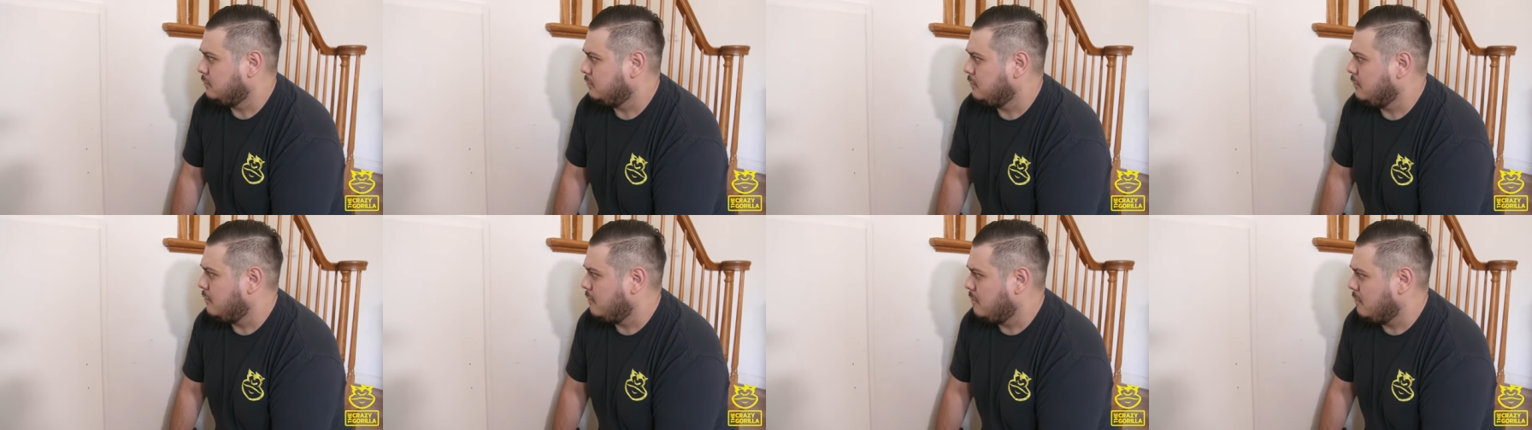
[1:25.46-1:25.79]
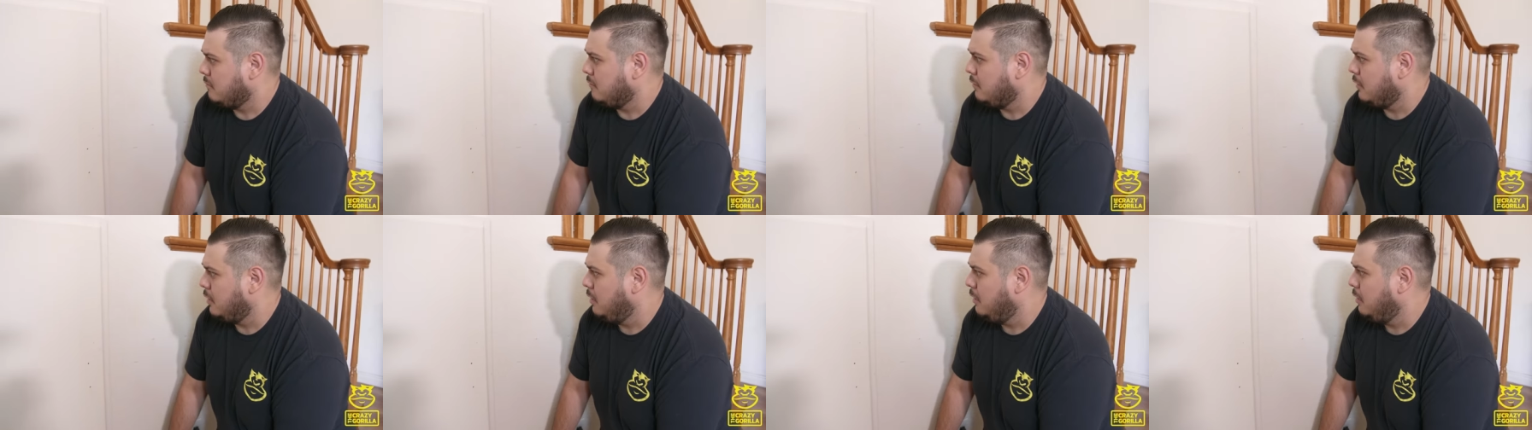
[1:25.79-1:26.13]

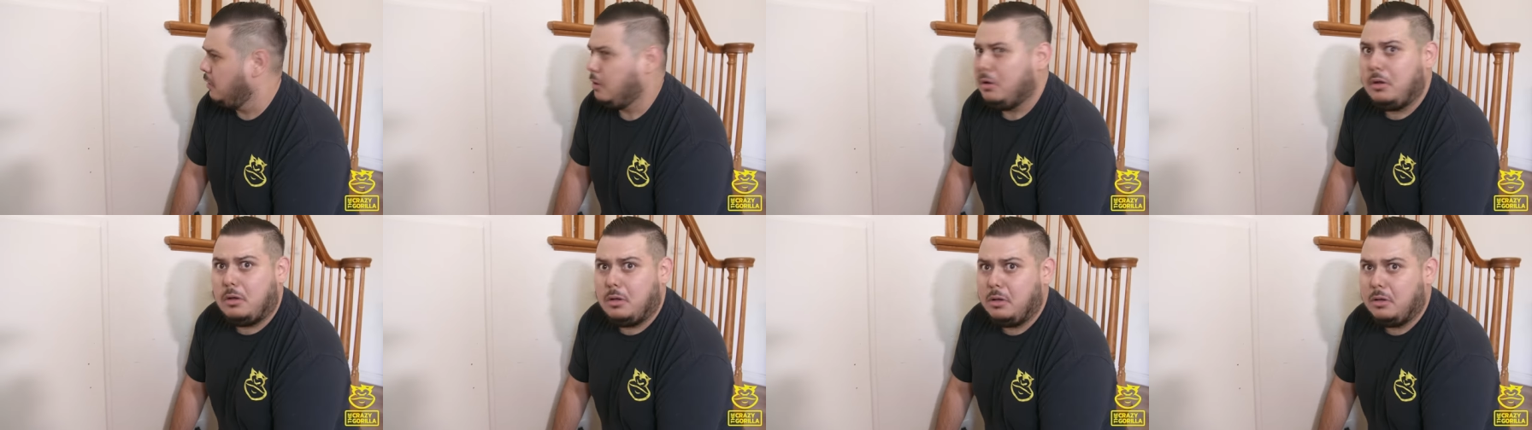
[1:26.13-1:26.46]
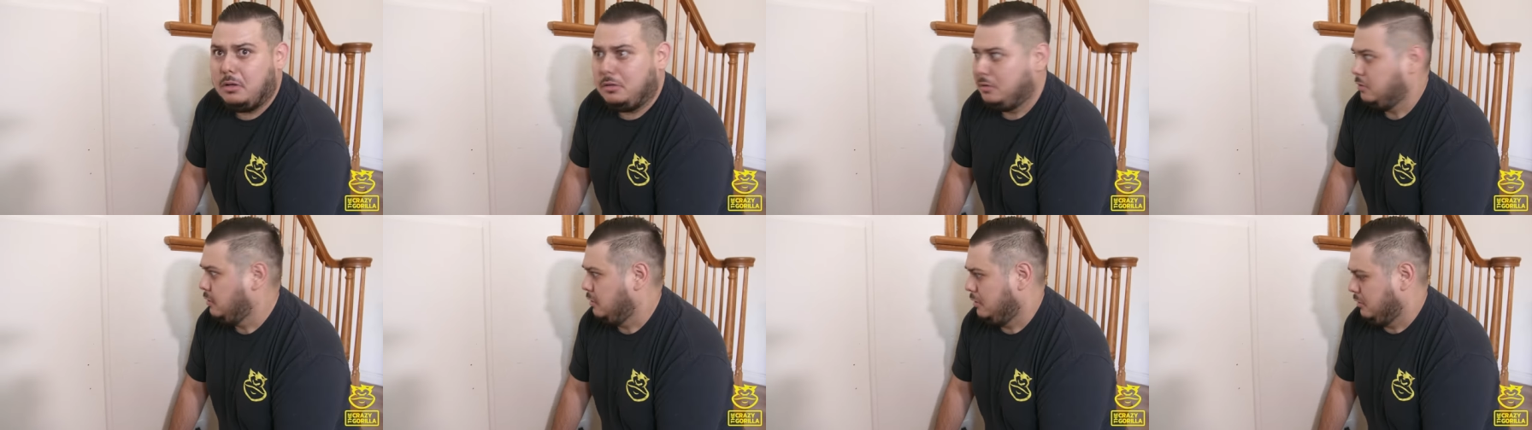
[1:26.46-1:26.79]
Let me out,
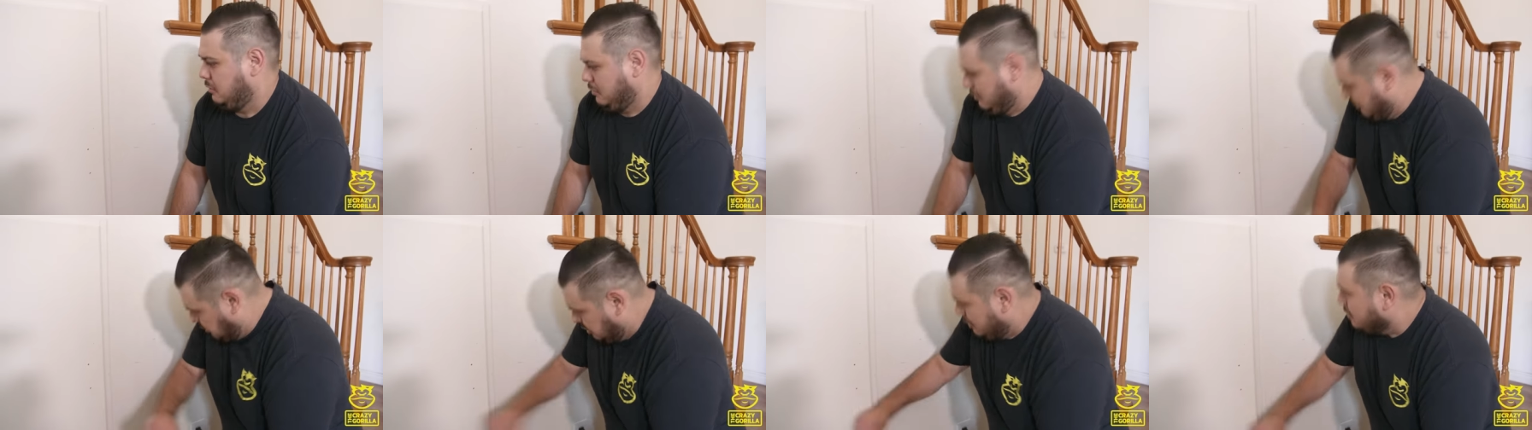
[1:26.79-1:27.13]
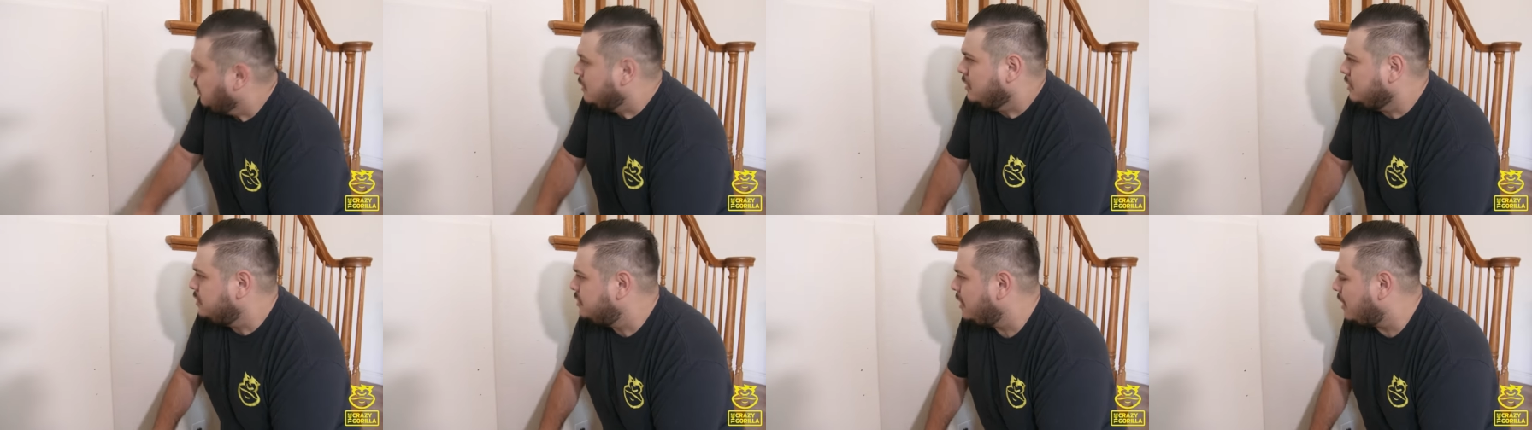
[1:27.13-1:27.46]
please.
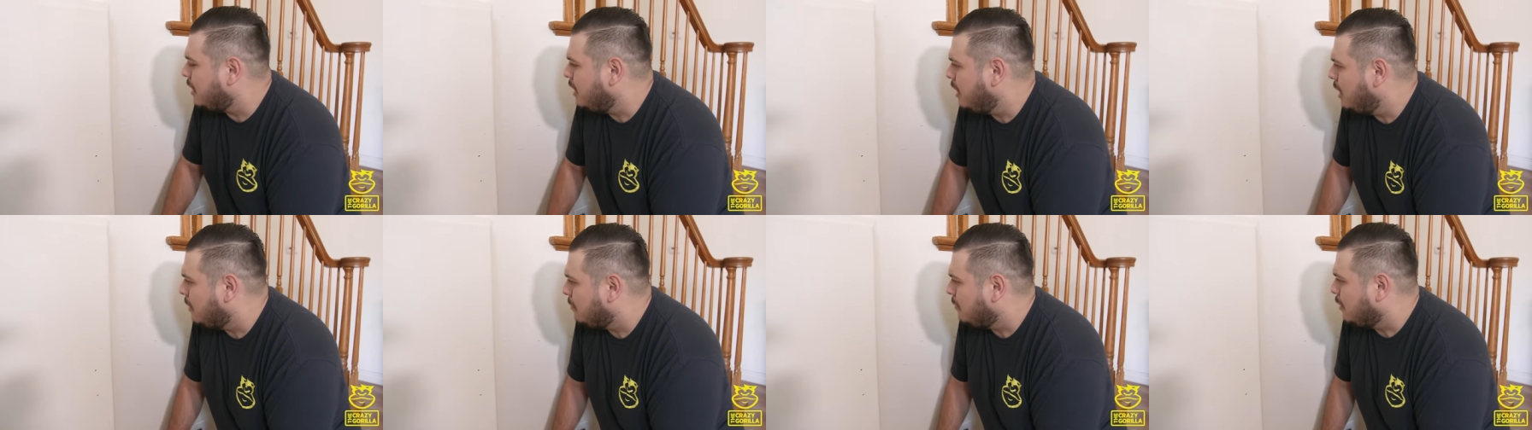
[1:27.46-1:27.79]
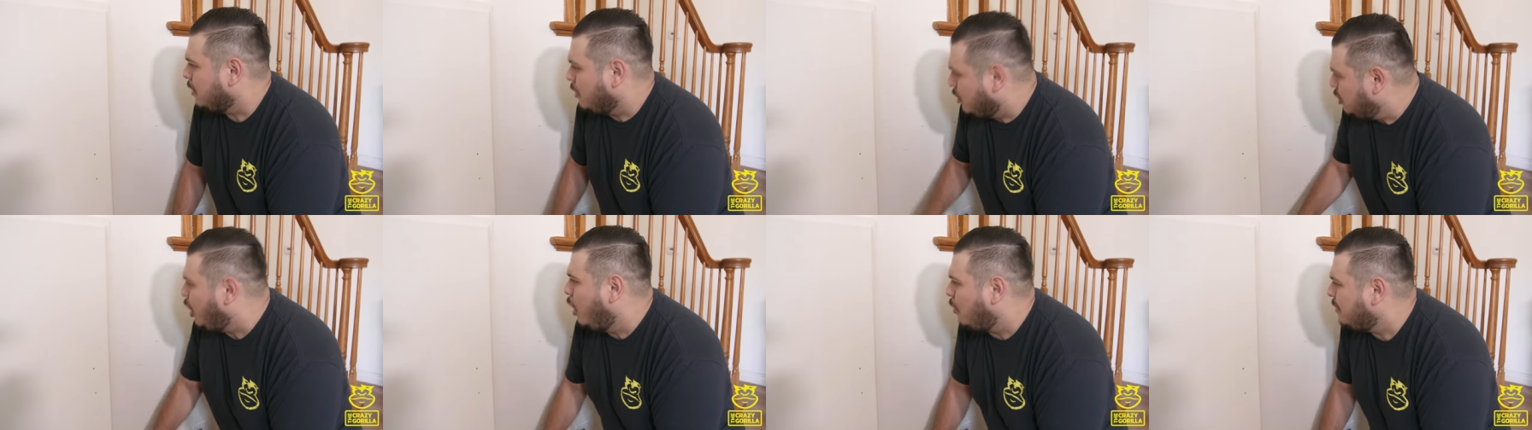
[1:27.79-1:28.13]
Shut
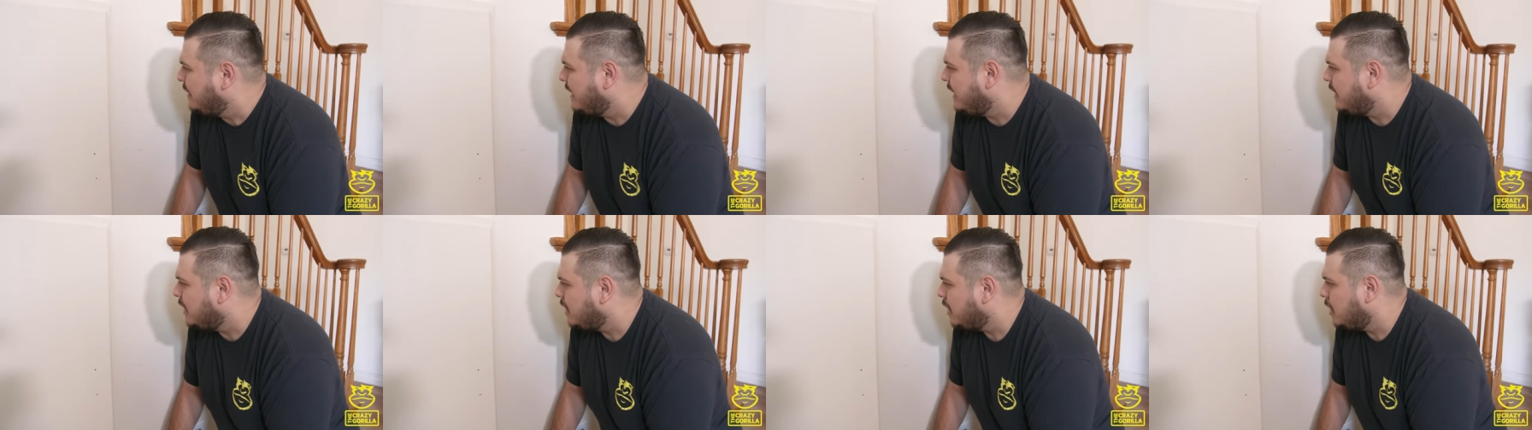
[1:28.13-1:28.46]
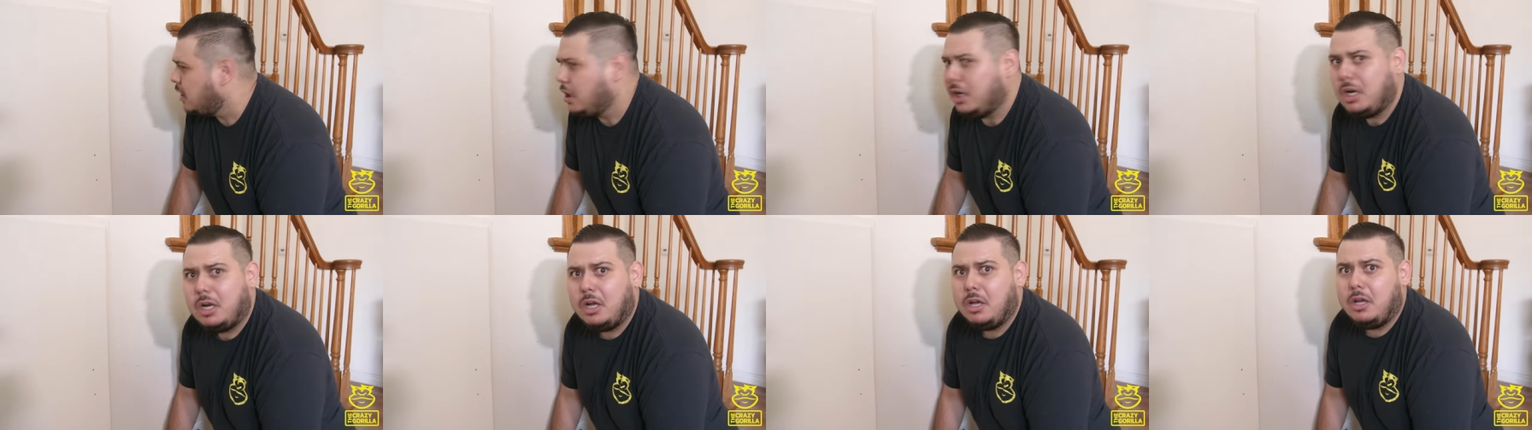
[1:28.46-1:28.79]
up. No dinner.